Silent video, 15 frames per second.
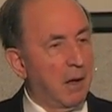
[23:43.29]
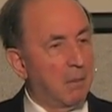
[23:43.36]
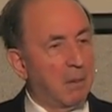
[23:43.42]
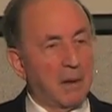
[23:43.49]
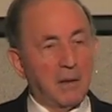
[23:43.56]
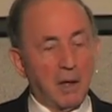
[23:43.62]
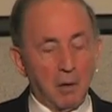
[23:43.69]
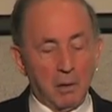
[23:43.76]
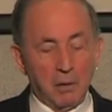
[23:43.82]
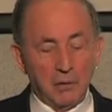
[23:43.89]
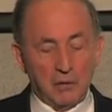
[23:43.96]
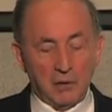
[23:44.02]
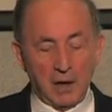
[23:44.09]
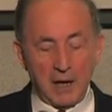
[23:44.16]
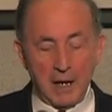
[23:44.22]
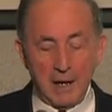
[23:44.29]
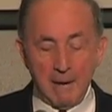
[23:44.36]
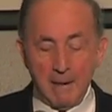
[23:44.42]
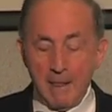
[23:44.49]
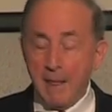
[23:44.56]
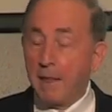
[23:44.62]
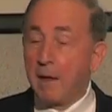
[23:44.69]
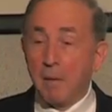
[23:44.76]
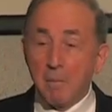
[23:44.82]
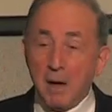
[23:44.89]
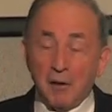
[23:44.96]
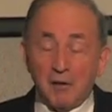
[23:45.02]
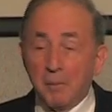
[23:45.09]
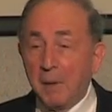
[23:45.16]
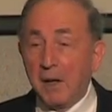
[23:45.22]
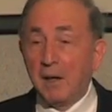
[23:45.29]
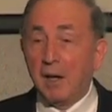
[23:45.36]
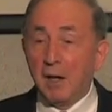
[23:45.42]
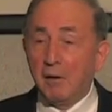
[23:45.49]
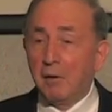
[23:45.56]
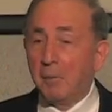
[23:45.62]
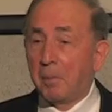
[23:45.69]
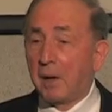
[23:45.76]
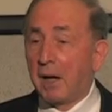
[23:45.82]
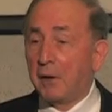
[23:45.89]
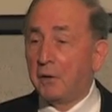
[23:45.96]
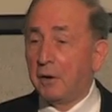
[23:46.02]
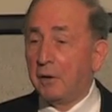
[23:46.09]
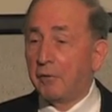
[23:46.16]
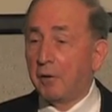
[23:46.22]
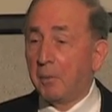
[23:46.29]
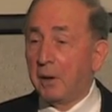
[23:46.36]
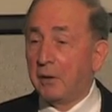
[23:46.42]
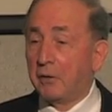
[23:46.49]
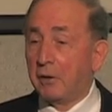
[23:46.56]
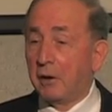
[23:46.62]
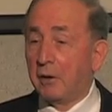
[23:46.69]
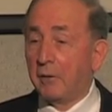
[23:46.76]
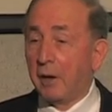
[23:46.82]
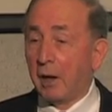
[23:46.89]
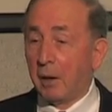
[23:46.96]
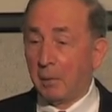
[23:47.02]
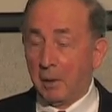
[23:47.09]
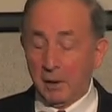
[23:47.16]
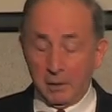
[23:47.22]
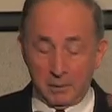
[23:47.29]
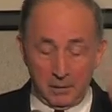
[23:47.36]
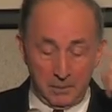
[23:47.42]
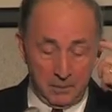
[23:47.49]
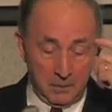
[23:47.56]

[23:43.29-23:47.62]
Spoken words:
But they all say there must be an enterprise information environment.